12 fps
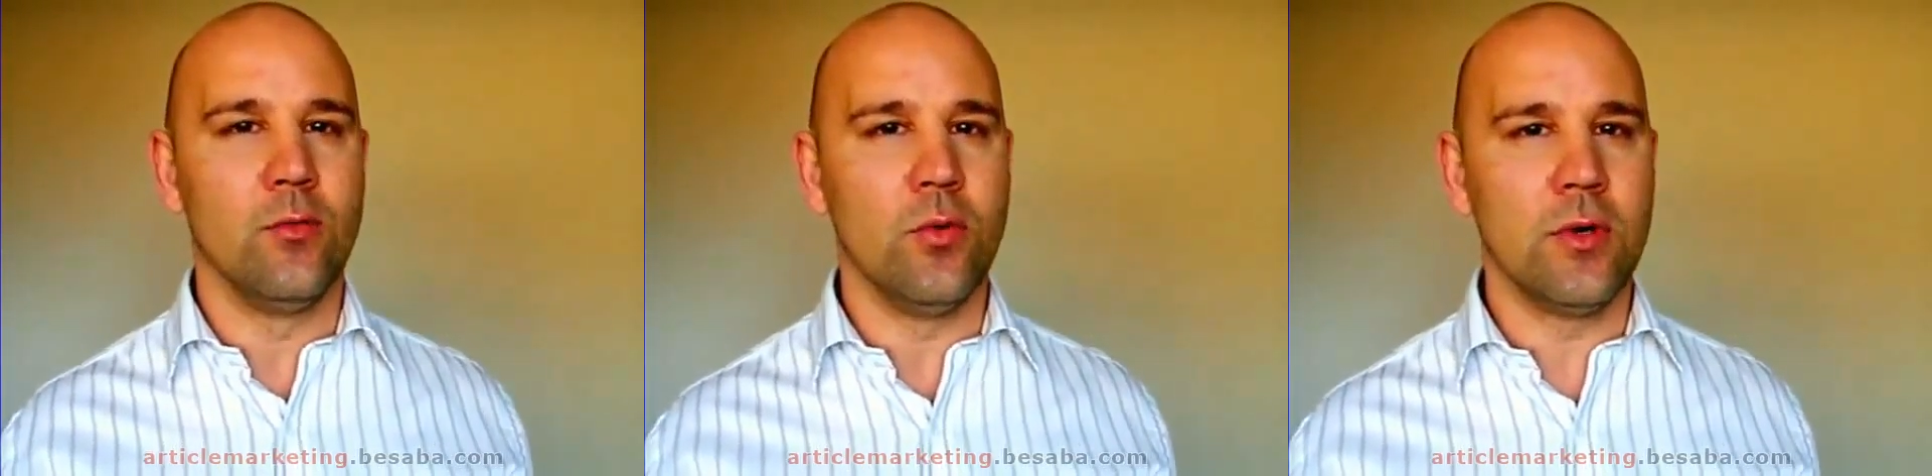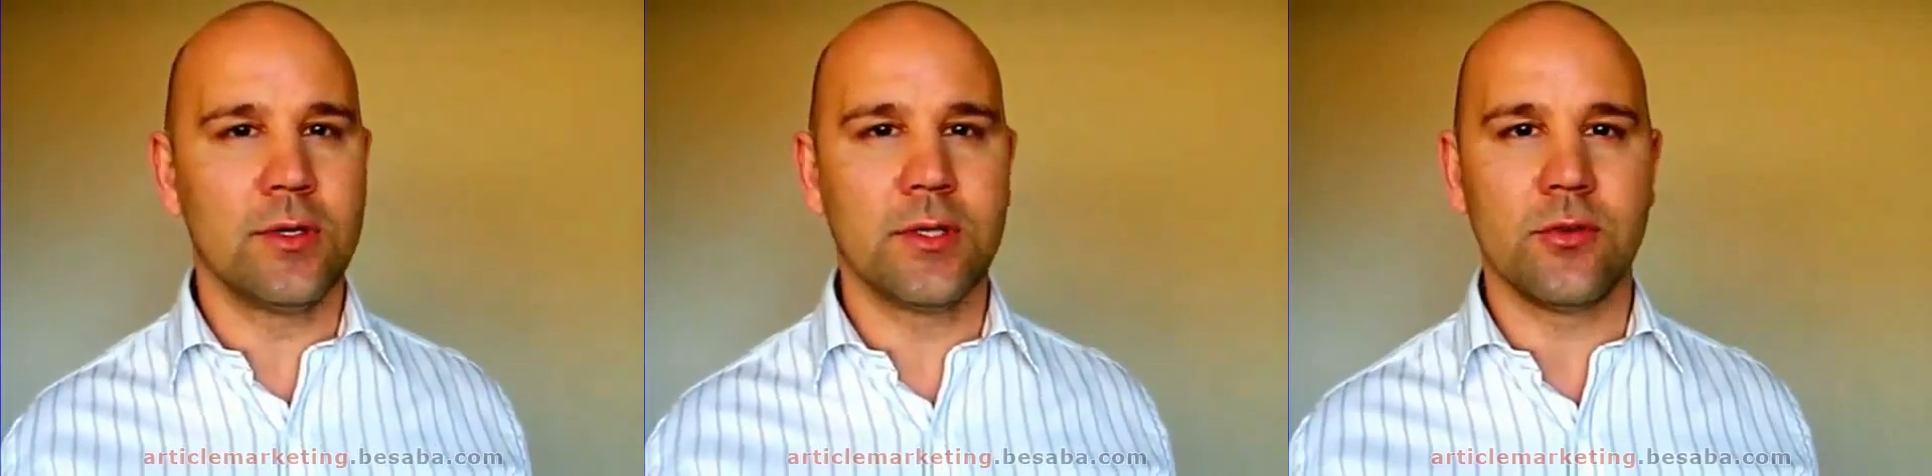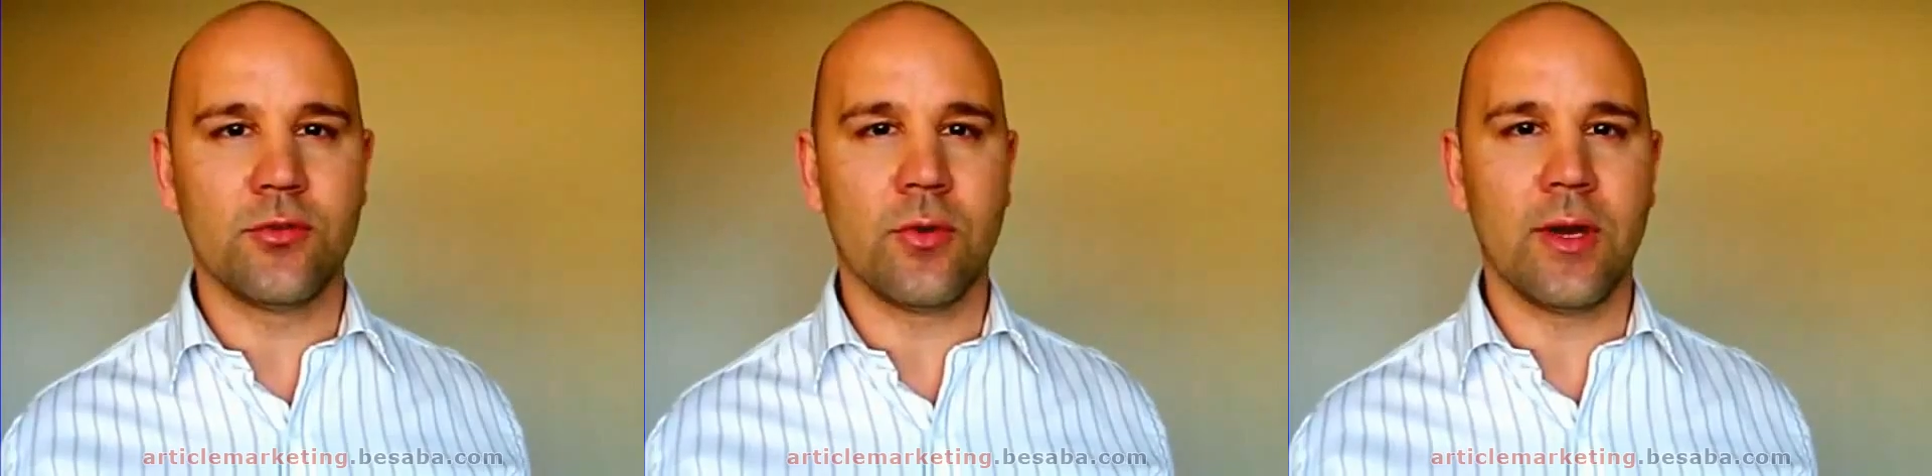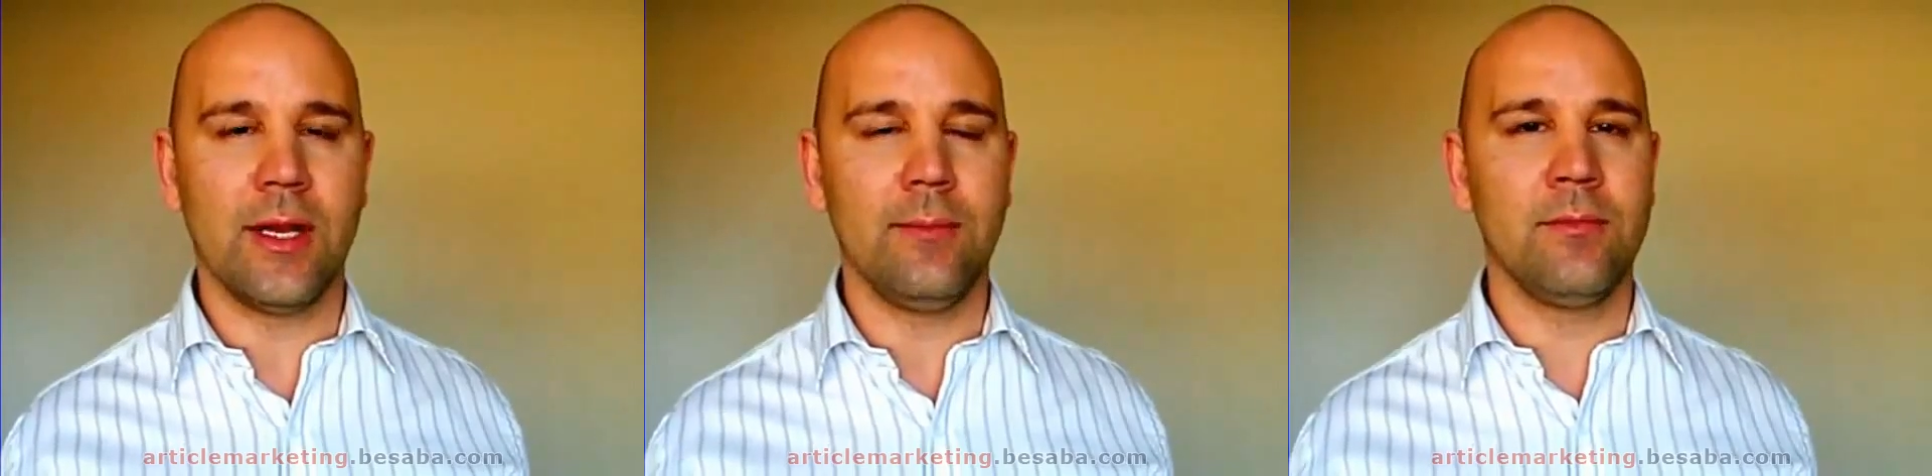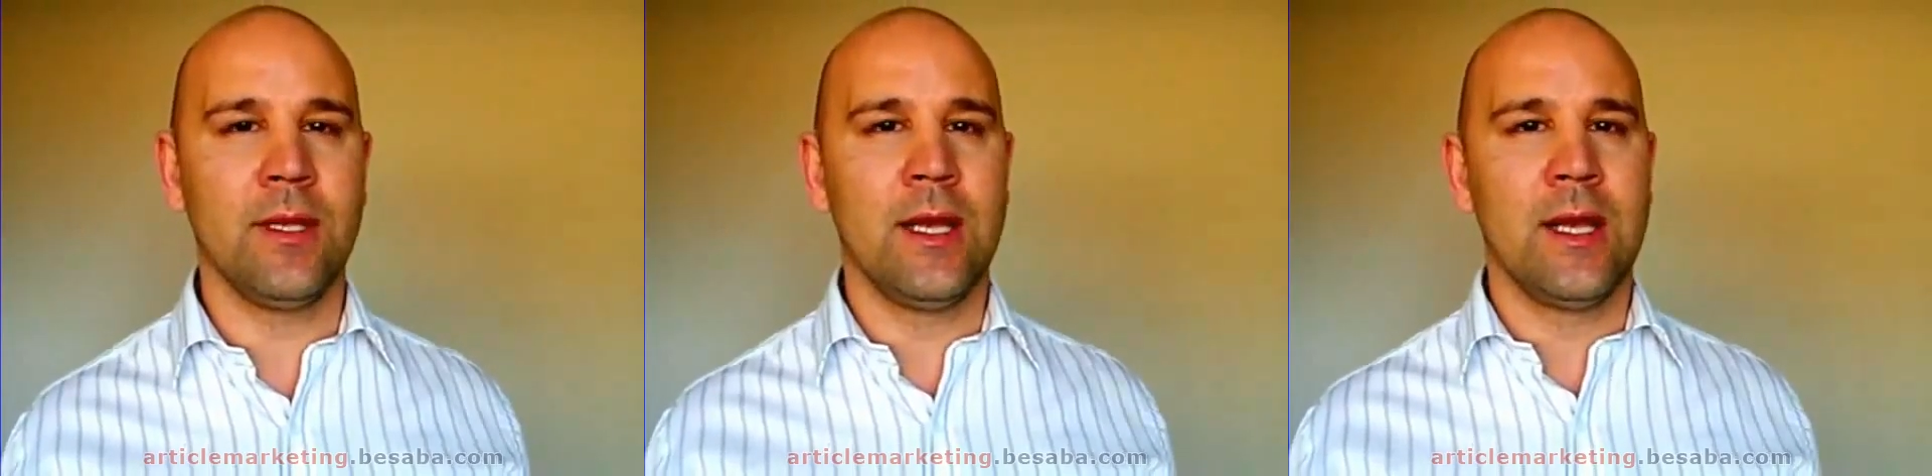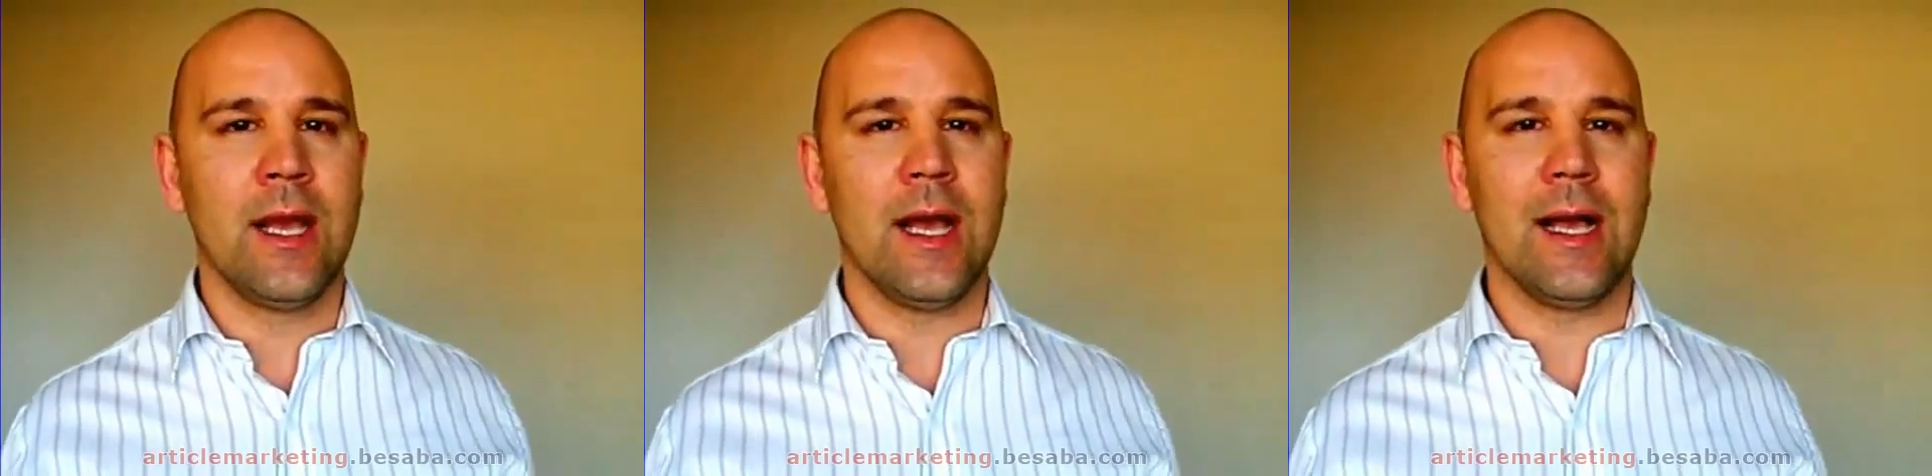Works a dream.
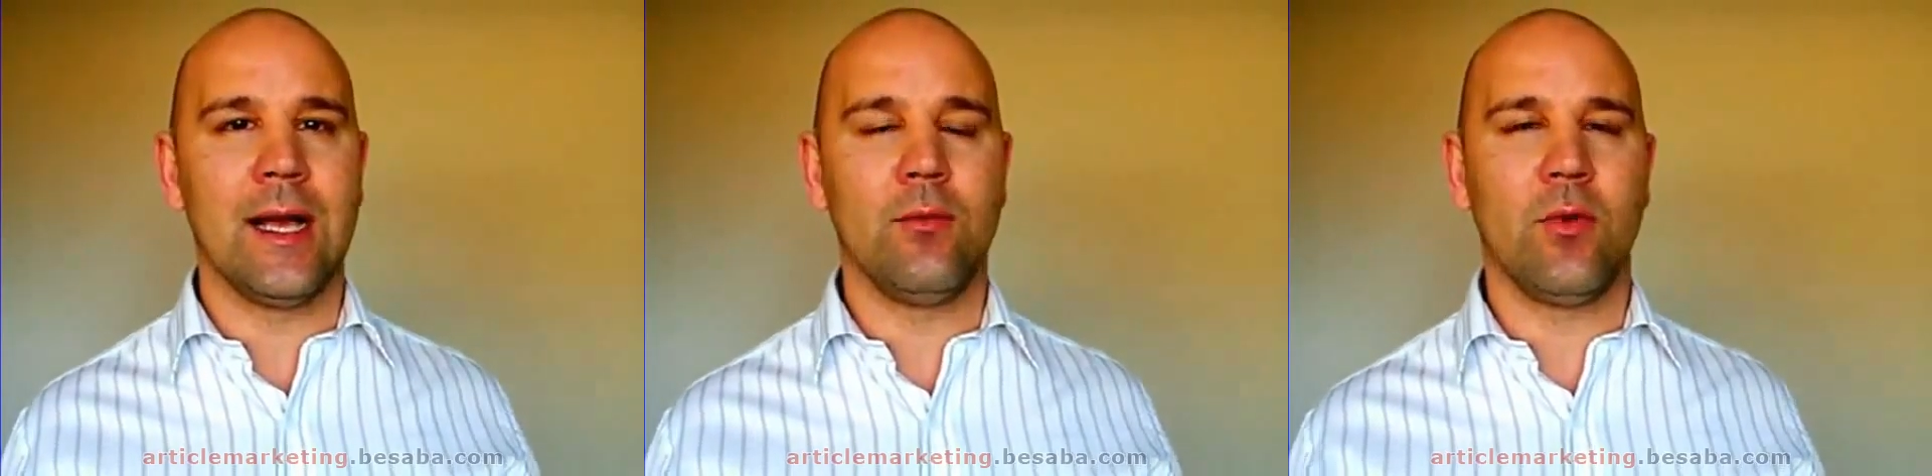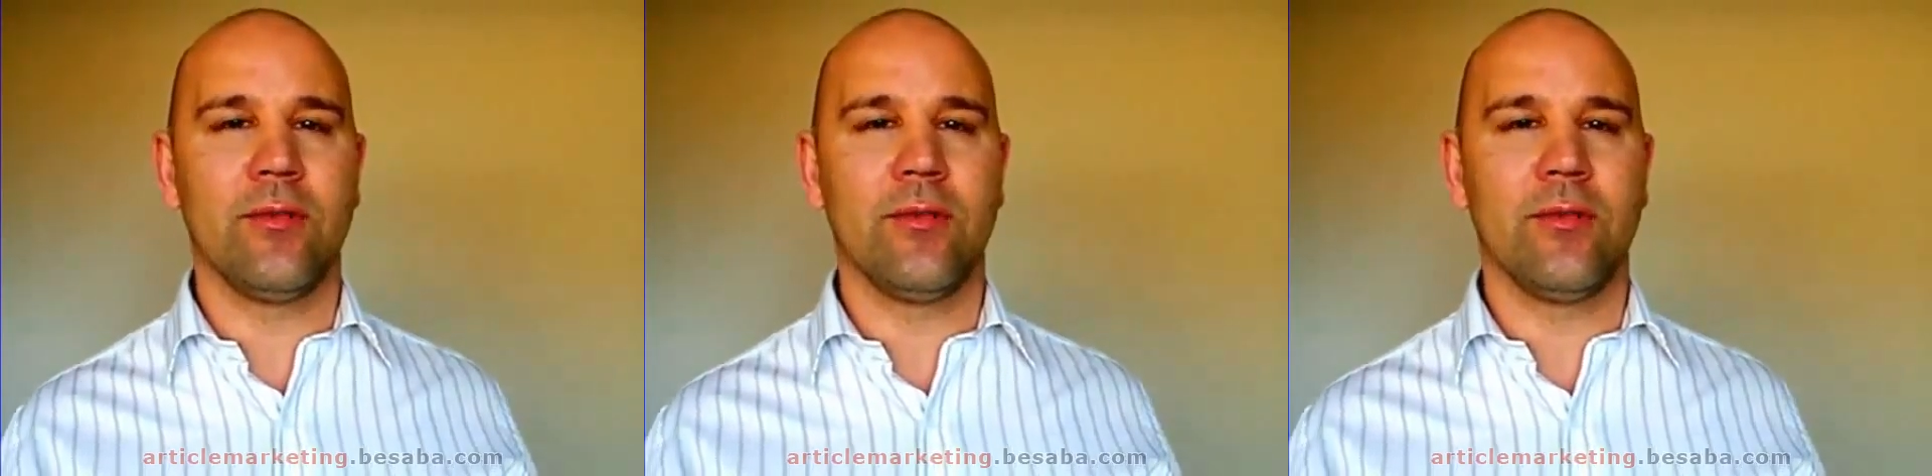Uh,